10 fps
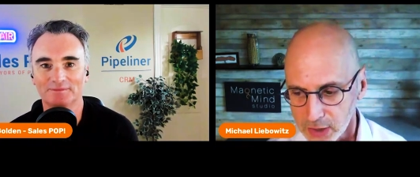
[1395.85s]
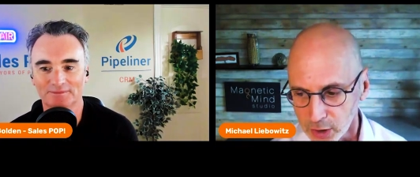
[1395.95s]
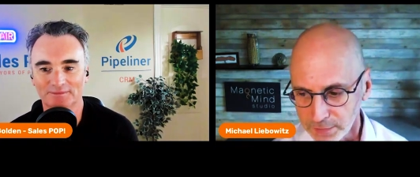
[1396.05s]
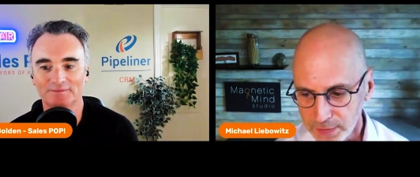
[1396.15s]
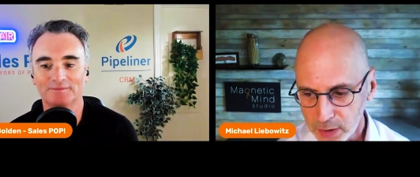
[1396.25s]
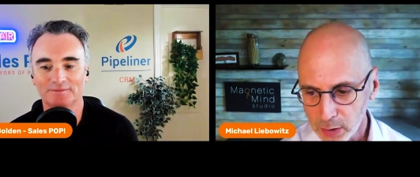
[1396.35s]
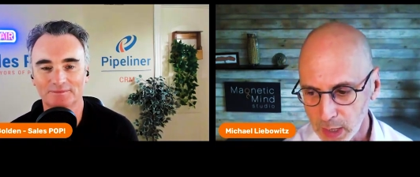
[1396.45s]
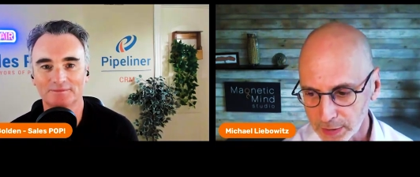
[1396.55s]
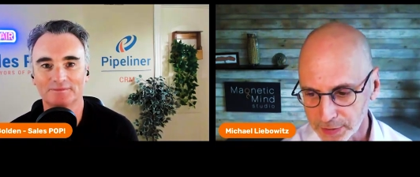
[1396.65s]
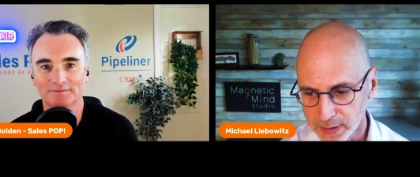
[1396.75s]
Speaker 1: So if you go
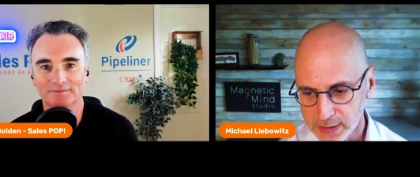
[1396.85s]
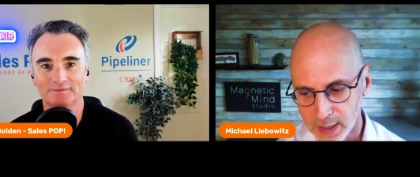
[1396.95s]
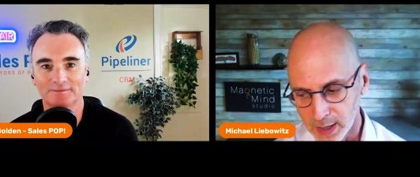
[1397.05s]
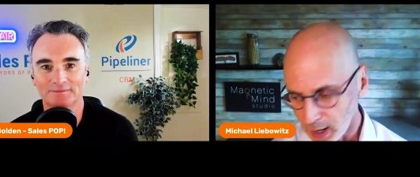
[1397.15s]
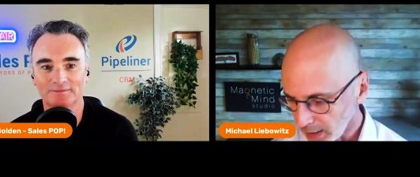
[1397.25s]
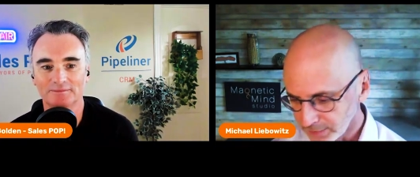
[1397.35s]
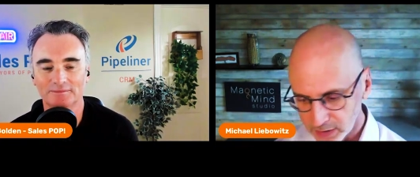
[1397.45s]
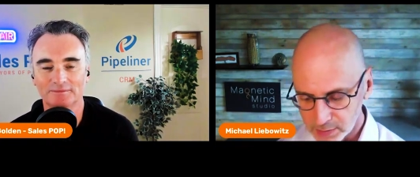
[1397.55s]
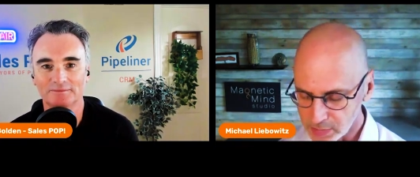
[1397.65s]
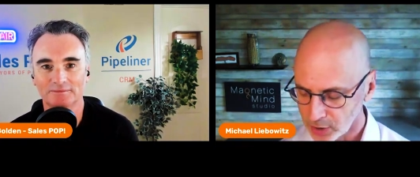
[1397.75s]
out there and say, I've
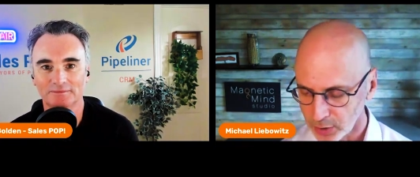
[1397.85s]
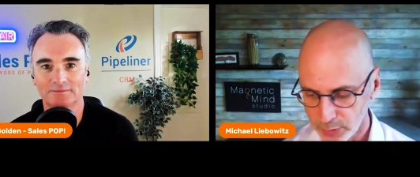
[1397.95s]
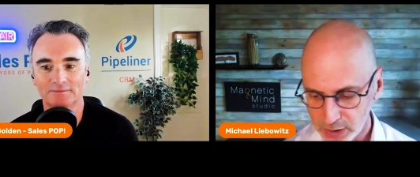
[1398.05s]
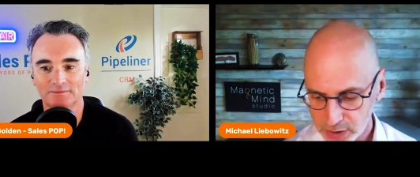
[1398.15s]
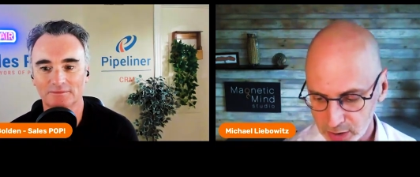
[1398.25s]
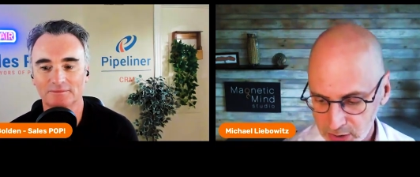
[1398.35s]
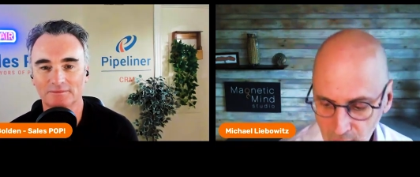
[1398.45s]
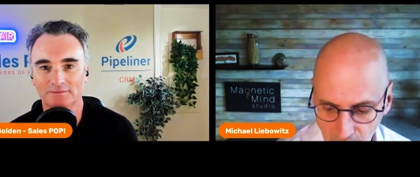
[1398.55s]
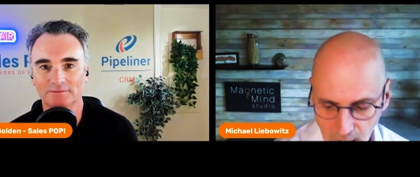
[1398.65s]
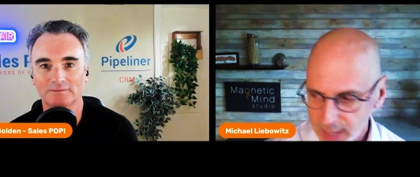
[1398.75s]
done the market research,
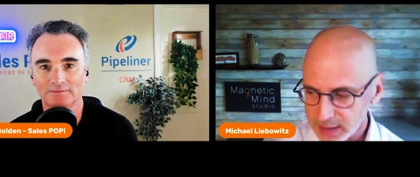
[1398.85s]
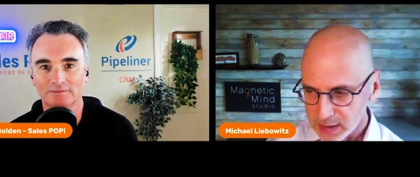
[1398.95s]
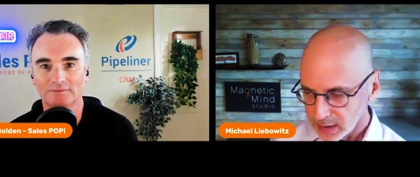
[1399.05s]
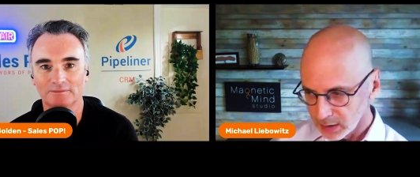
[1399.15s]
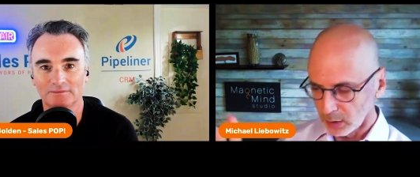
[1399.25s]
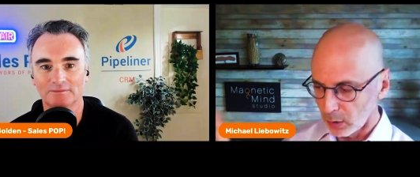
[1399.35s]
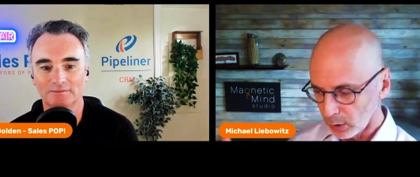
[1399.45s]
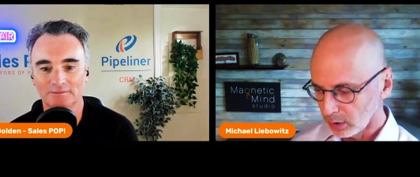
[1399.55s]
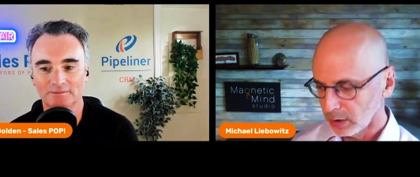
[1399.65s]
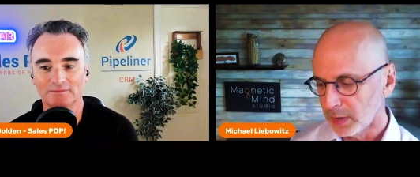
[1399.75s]
I see a
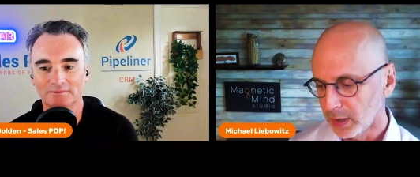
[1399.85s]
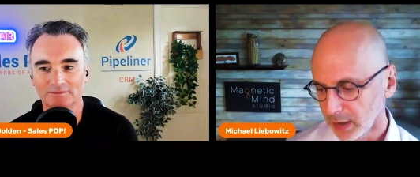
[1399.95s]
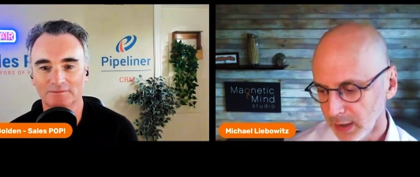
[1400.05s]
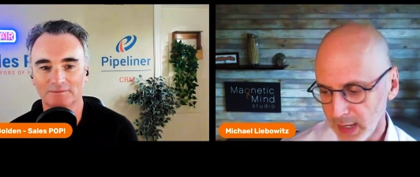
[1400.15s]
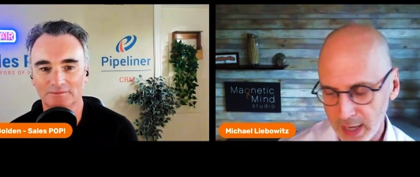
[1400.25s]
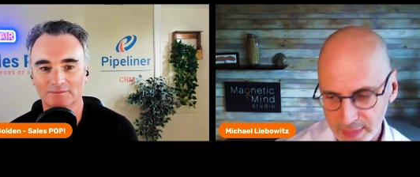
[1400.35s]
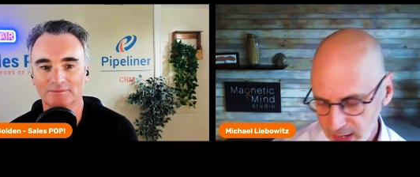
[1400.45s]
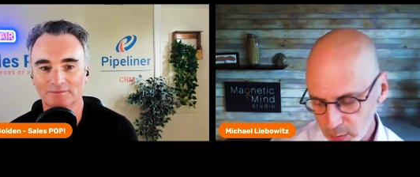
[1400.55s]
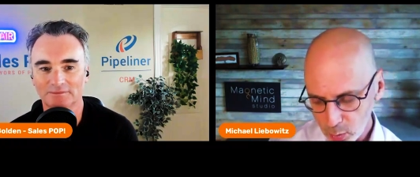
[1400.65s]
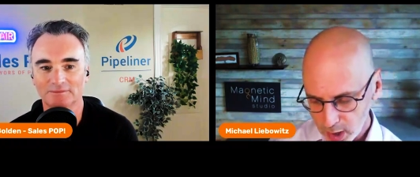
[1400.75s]
hole in the market and
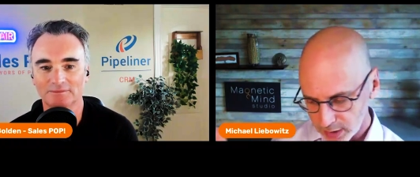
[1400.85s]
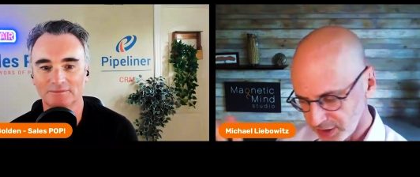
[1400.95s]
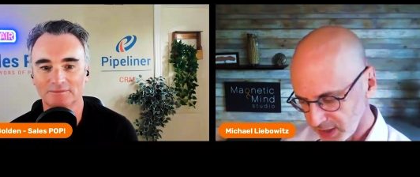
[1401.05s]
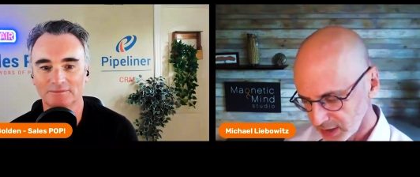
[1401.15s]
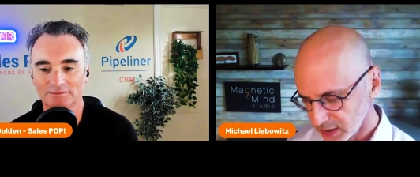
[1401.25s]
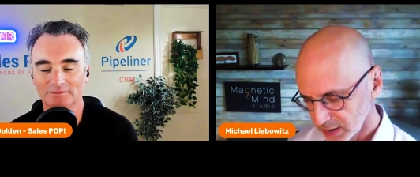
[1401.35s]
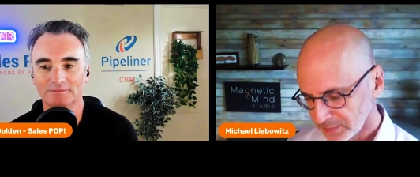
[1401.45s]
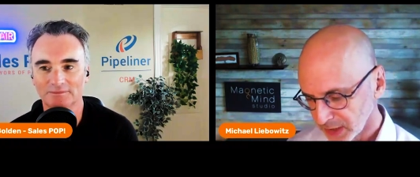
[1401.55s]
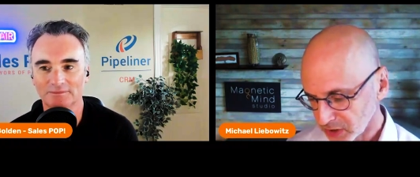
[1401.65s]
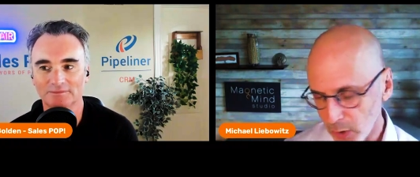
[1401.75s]
they want this,
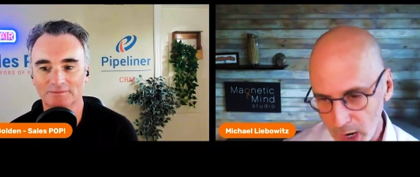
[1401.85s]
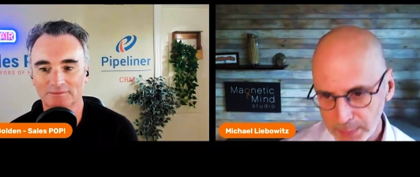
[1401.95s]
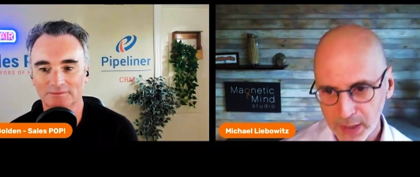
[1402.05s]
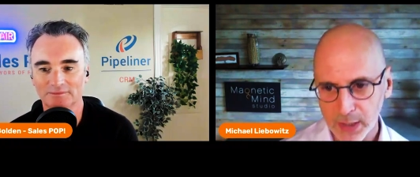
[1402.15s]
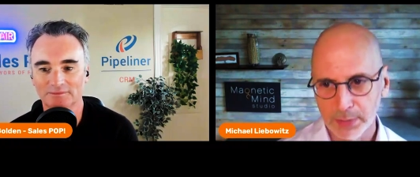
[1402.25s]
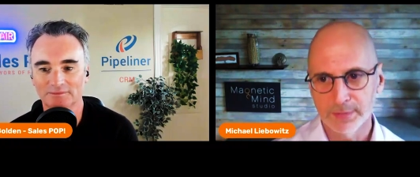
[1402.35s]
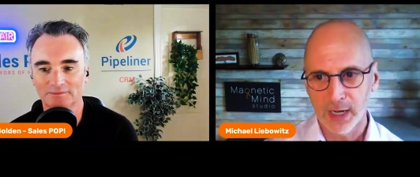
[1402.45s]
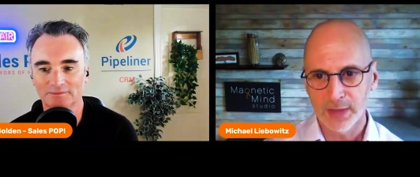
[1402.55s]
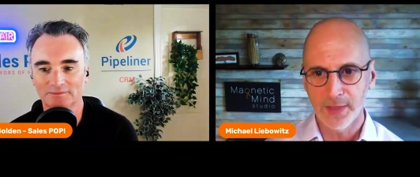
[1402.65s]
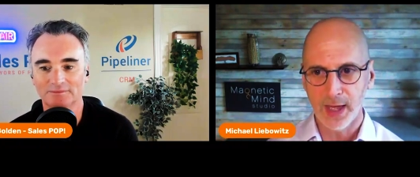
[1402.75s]
so I'm going to
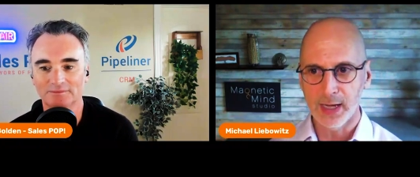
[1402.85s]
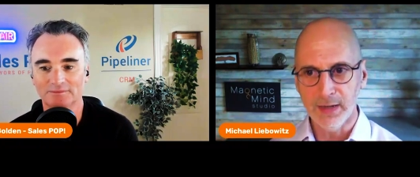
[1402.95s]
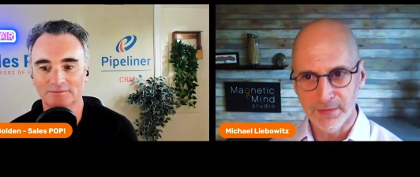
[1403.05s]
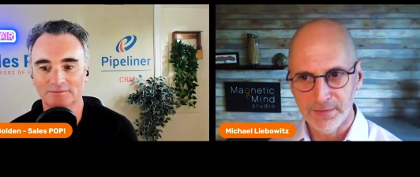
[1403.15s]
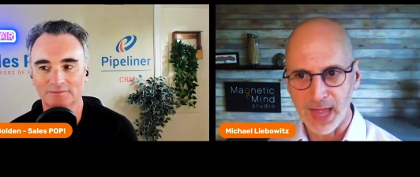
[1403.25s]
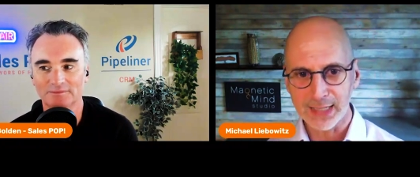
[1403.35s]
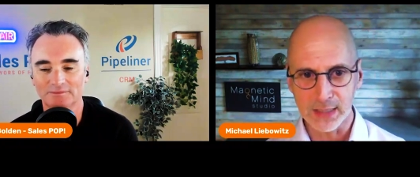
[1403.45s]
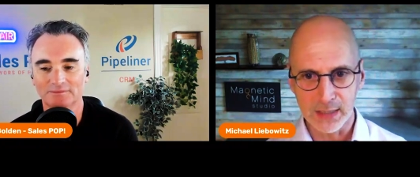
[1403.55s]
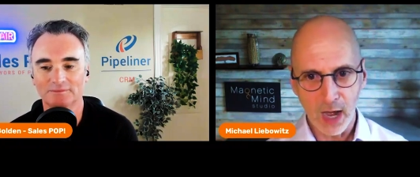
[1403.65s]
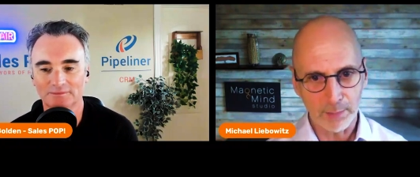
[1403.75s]
provide that. If
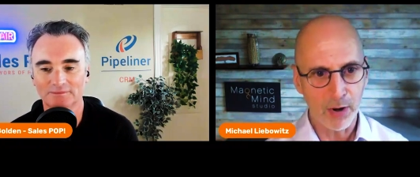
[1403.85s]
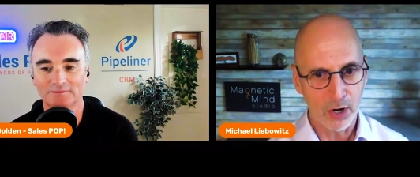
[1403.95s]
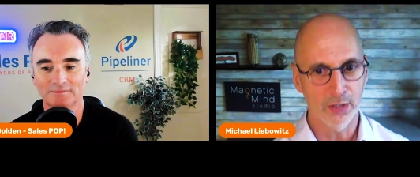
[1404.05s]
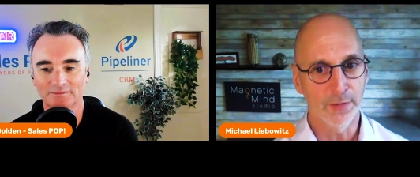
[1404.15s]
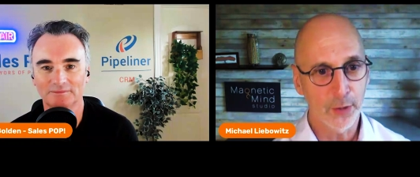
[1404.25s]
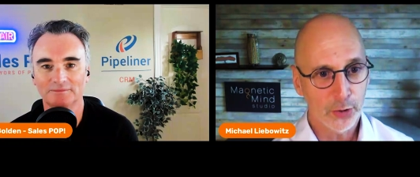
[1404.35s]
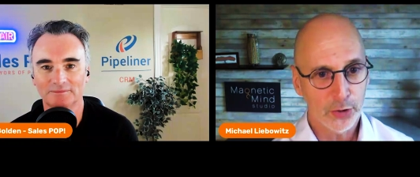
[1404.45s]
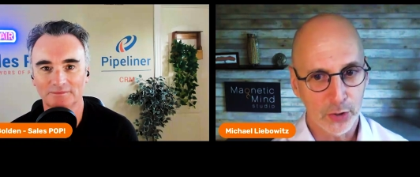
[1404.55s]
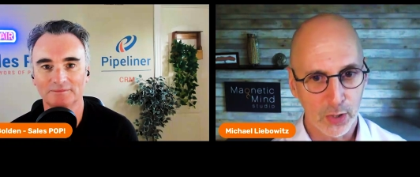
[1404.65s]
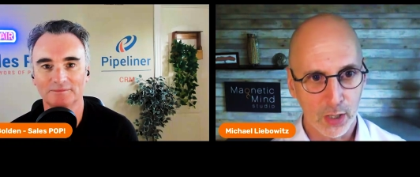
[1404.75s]
that's not part of who
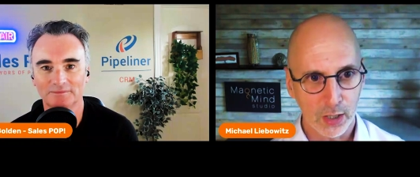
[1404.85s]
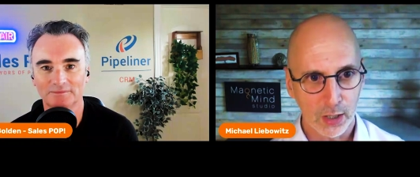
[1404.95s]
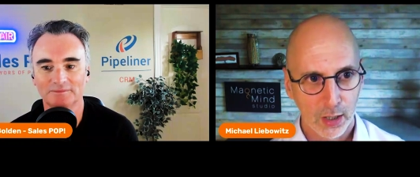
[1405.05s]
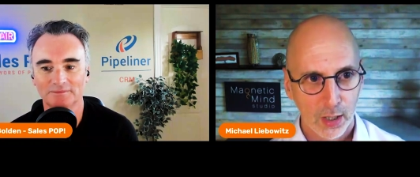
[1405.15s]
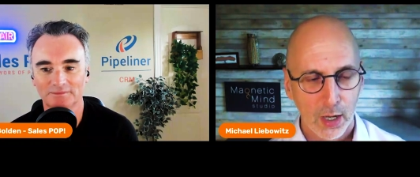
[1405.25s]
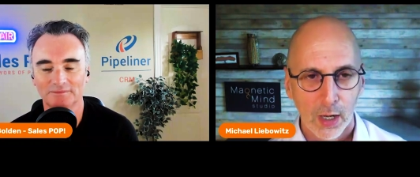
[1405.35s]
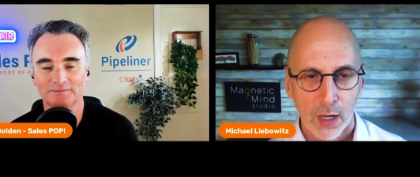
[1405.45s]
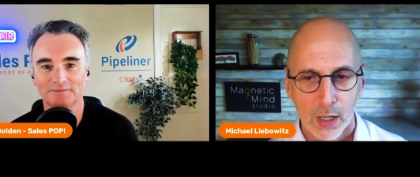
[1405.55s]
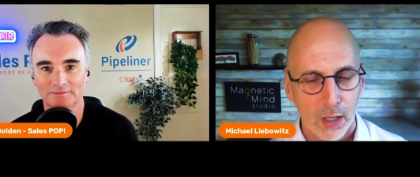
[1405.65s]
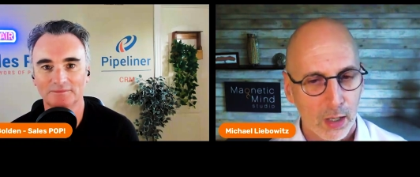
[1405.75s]
you are,
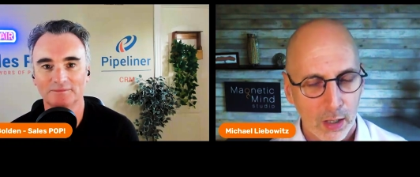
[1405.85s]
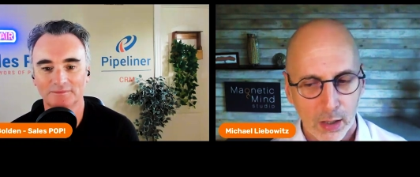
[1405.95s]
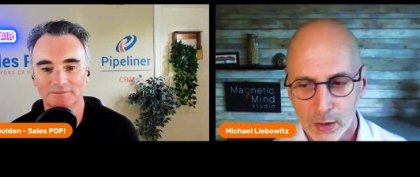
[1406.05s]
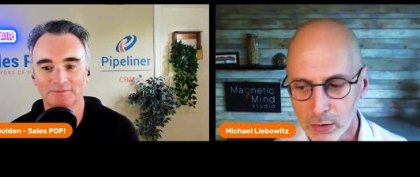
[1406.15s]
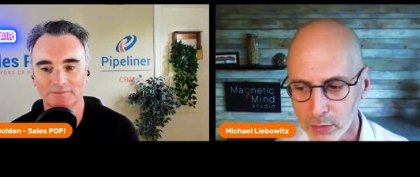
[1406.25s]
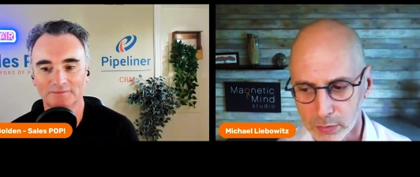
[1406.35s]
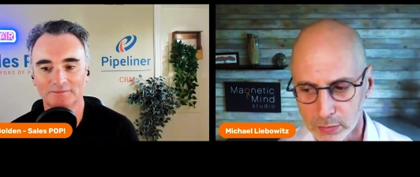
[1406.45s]
at